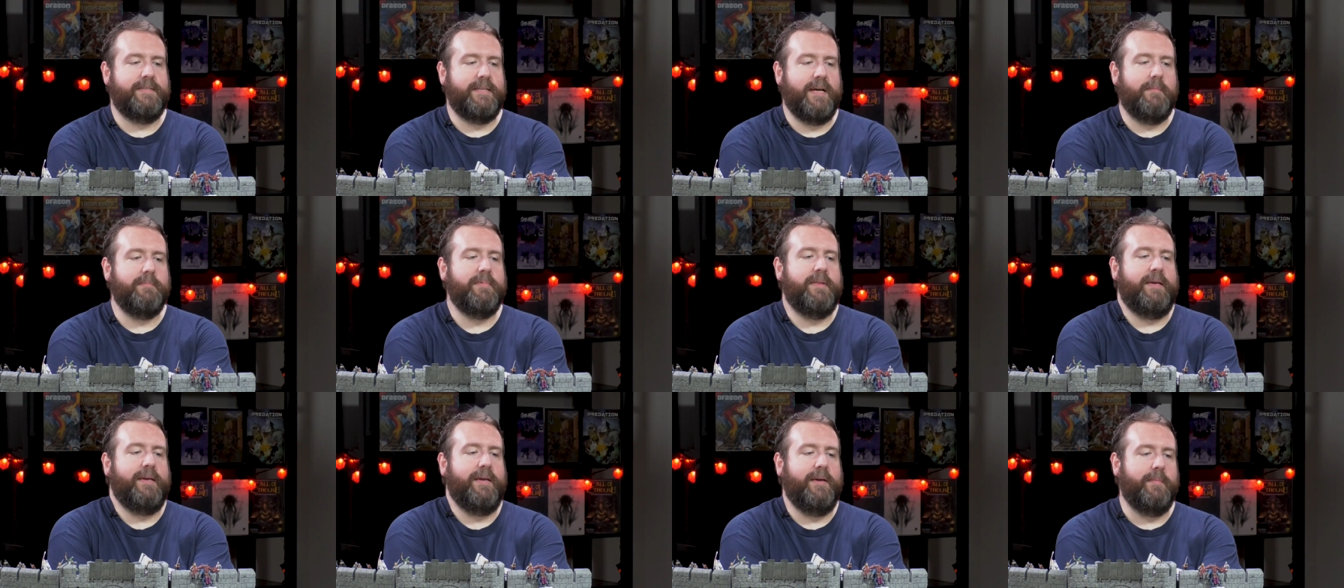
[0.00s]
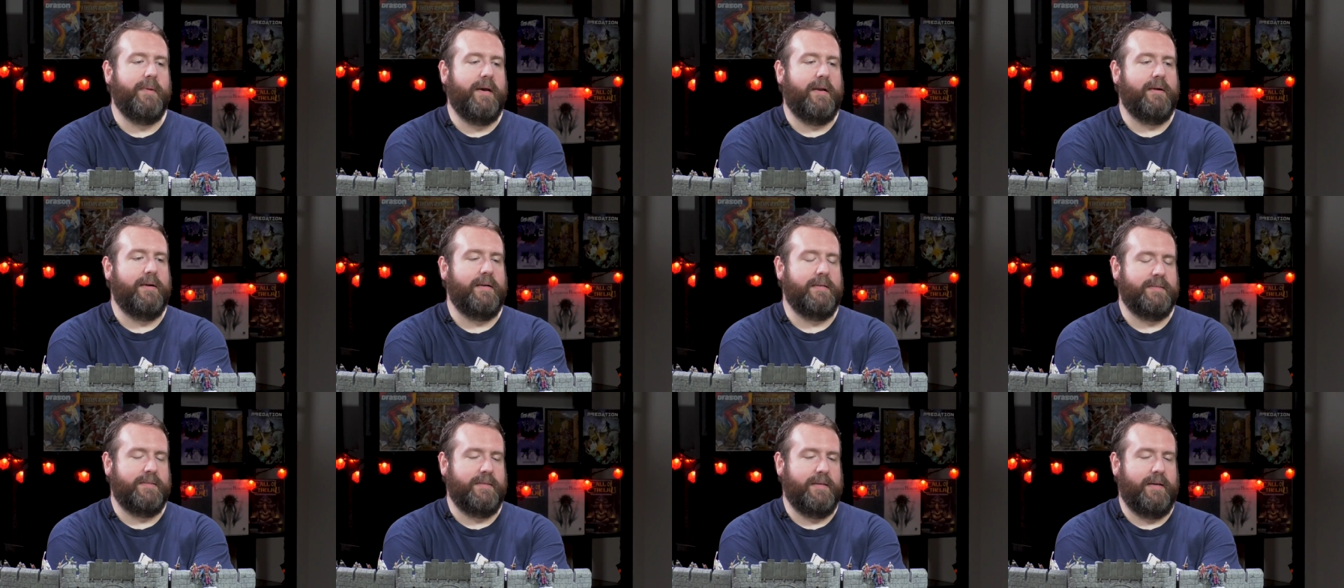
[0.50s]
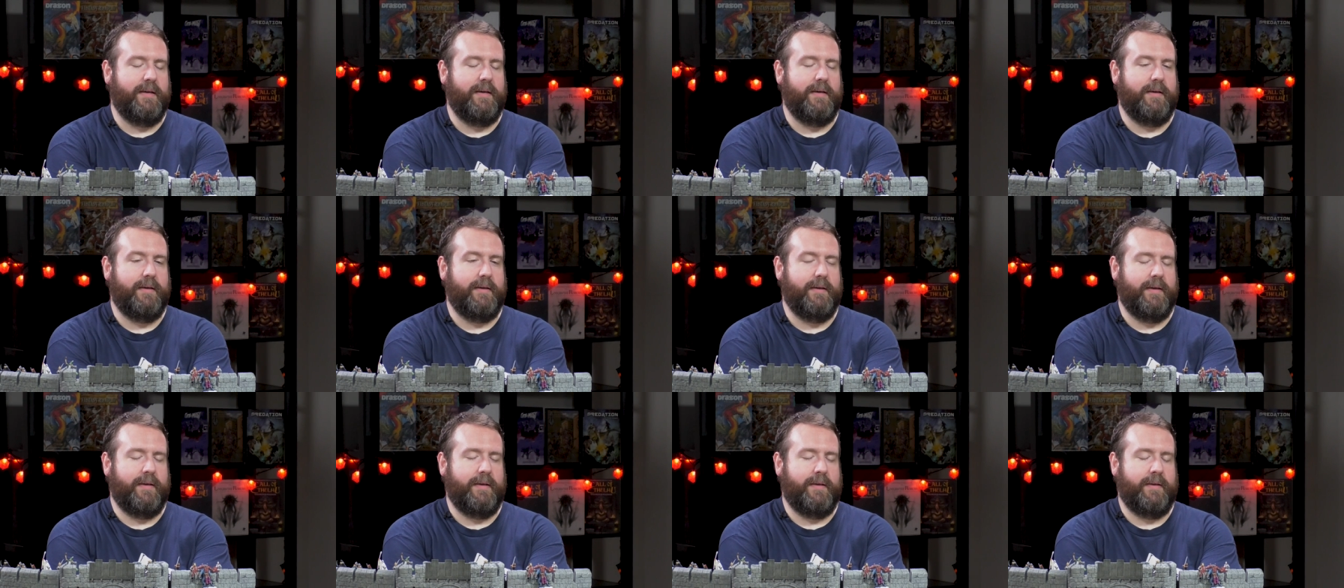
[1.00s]
Stop thinking about it as
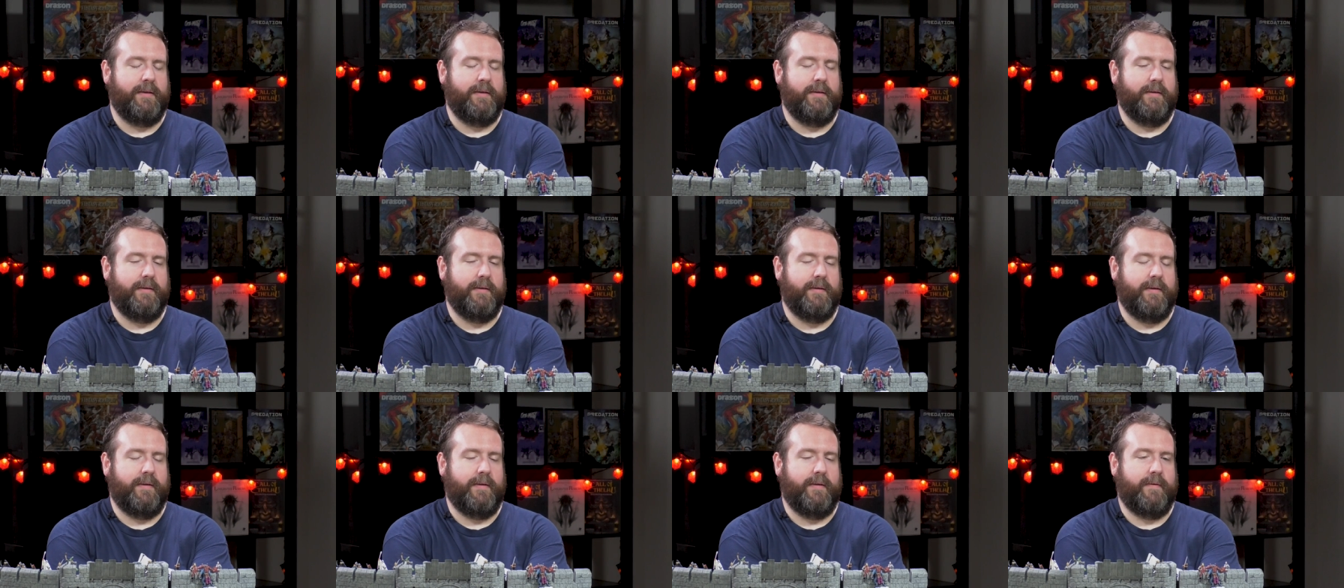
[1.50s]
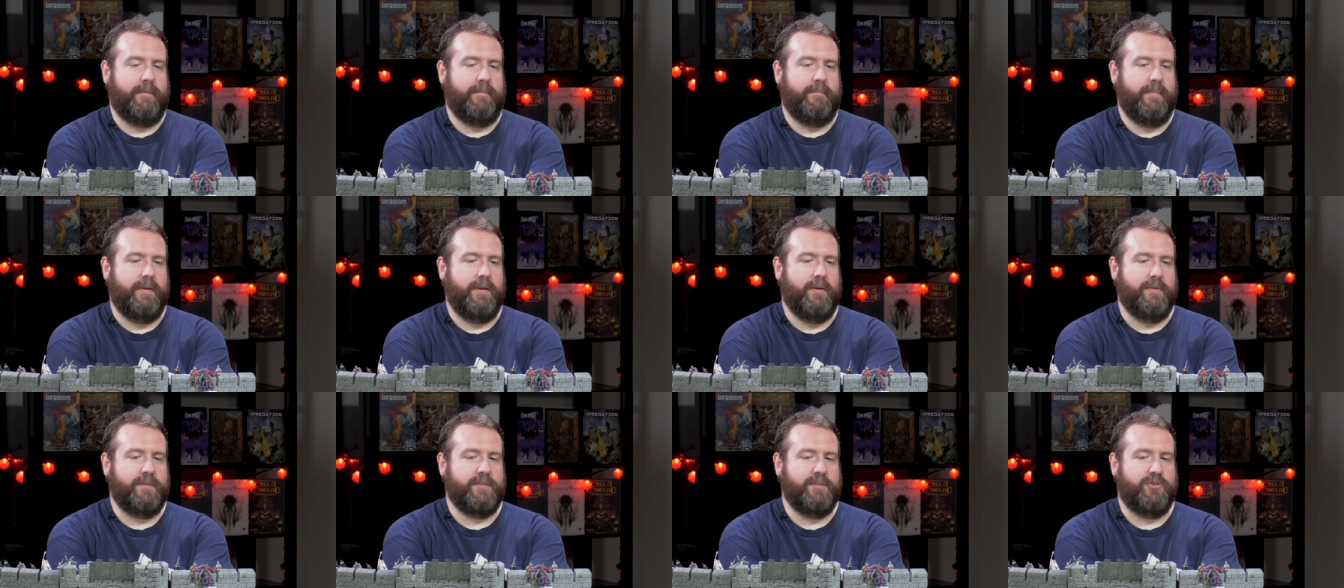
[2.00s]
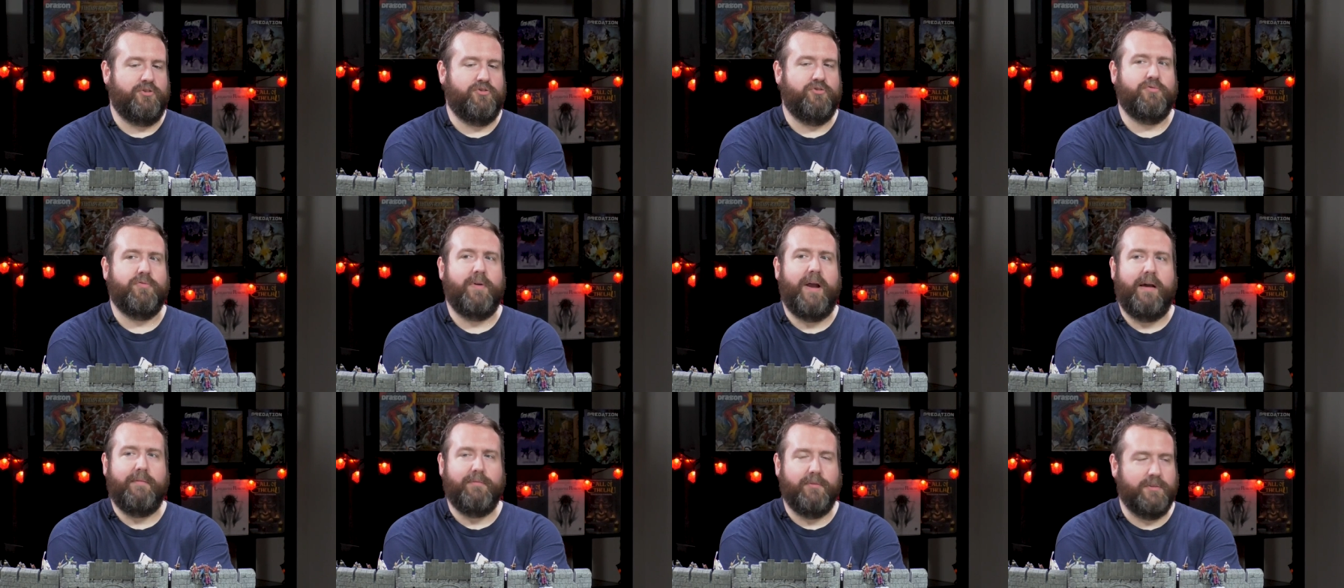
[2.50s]
a, a uh, you know, as a
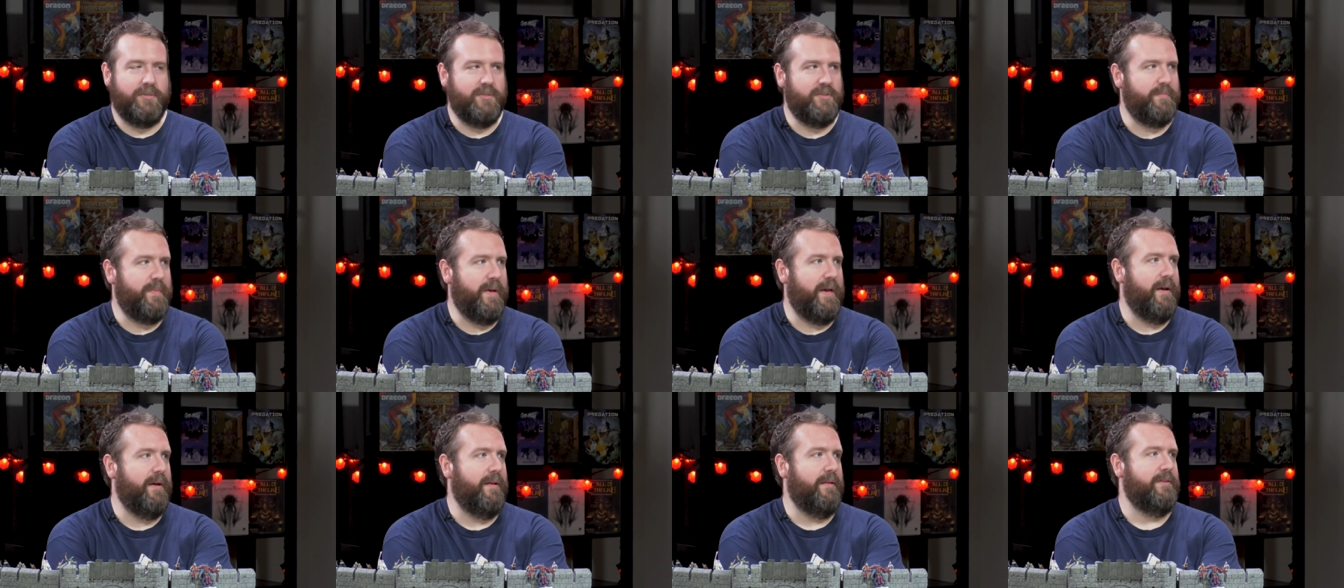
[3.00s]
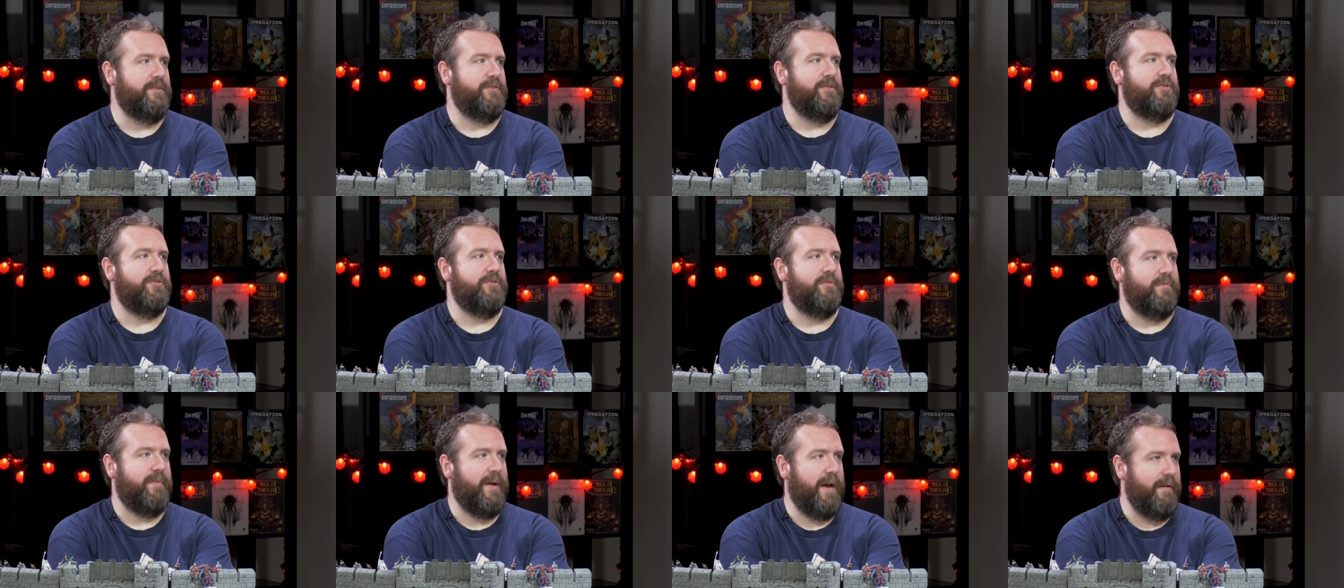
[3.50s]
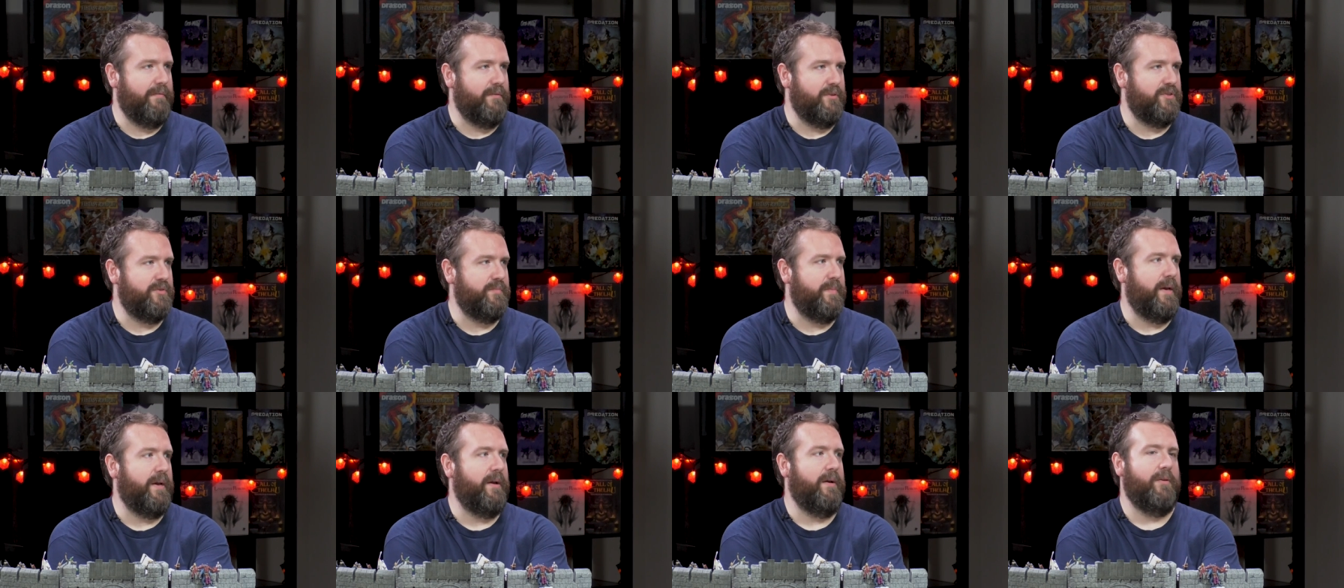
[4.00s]
travel spell, as a survival
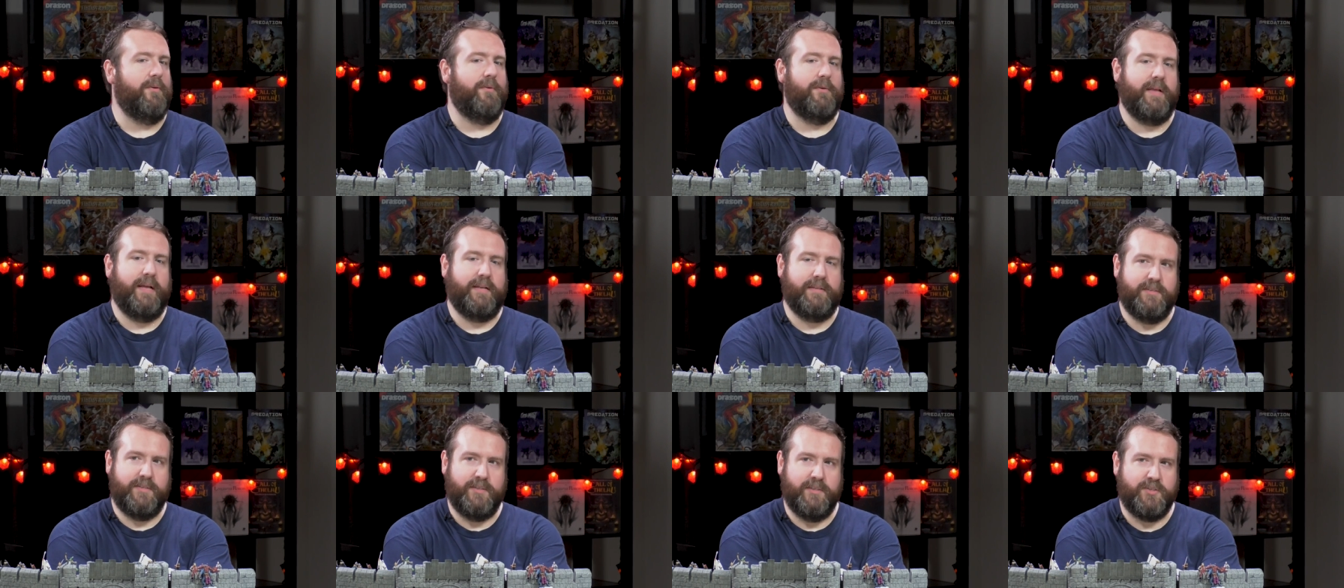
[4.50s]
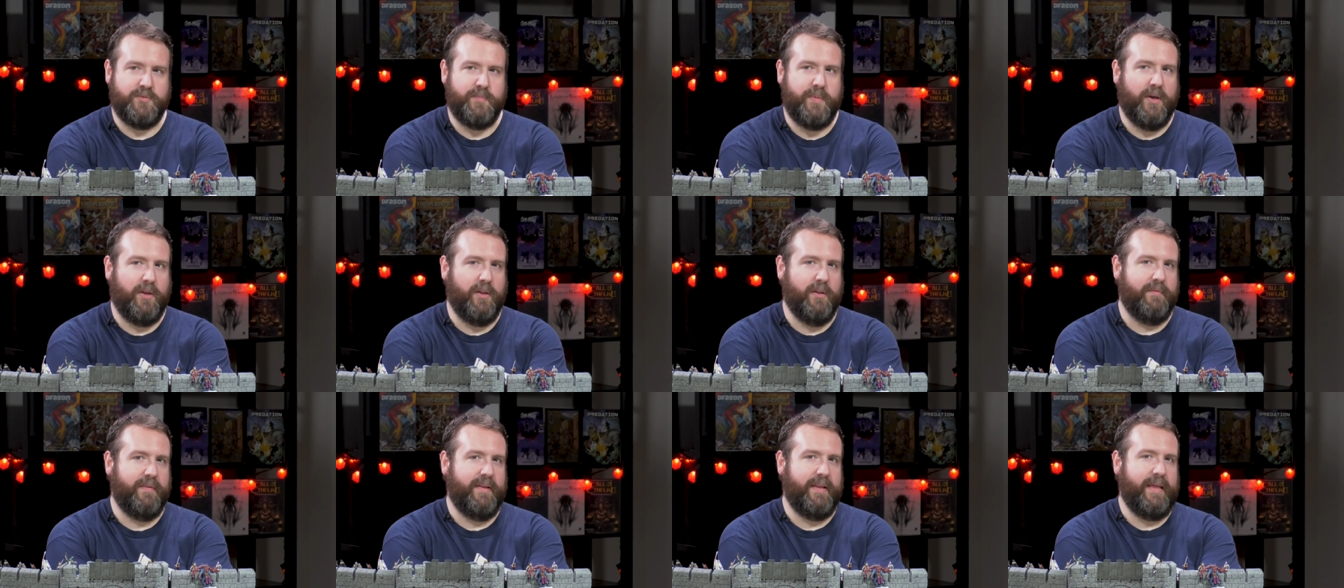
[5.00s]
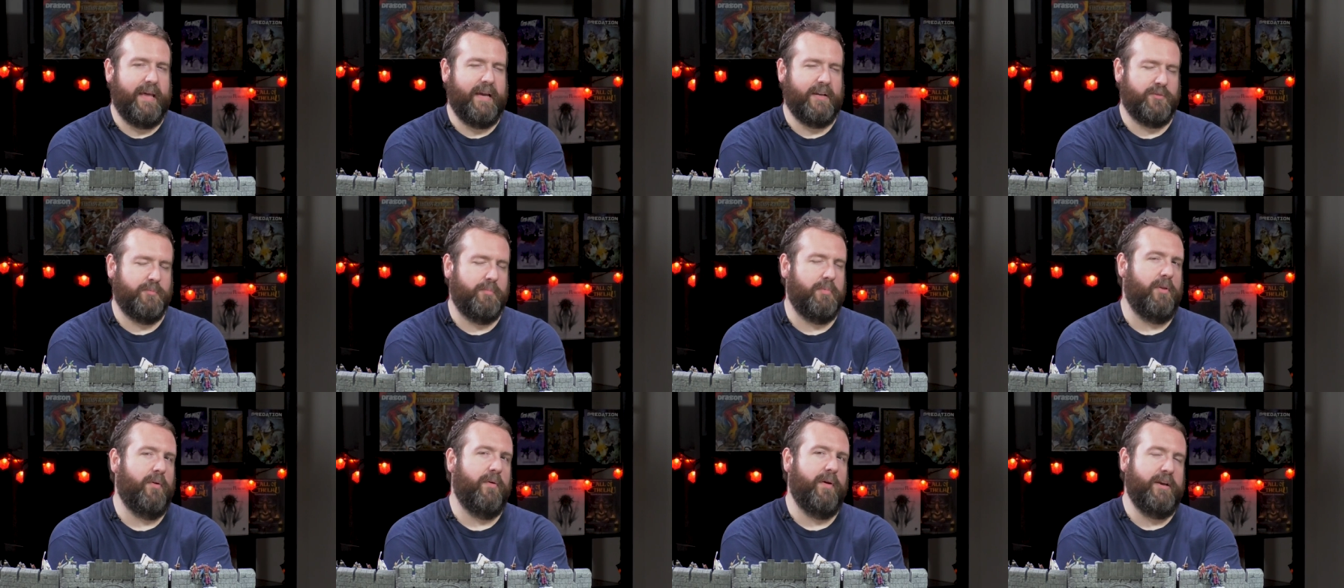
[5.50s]
spell, or that the spell of the
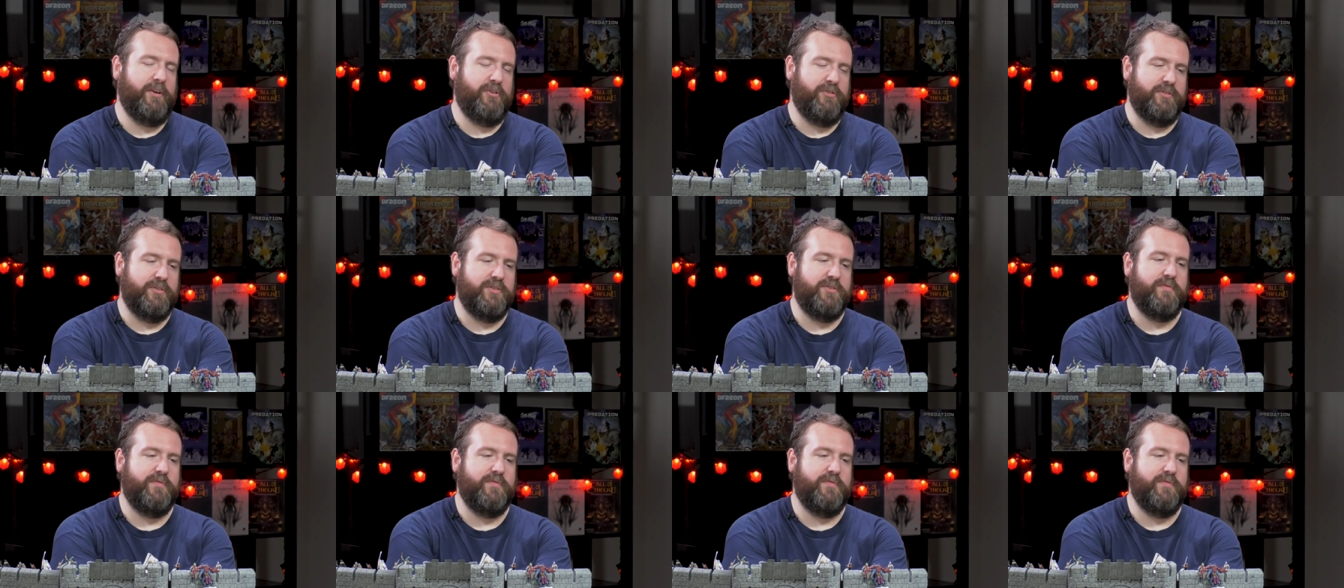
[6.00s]
exploration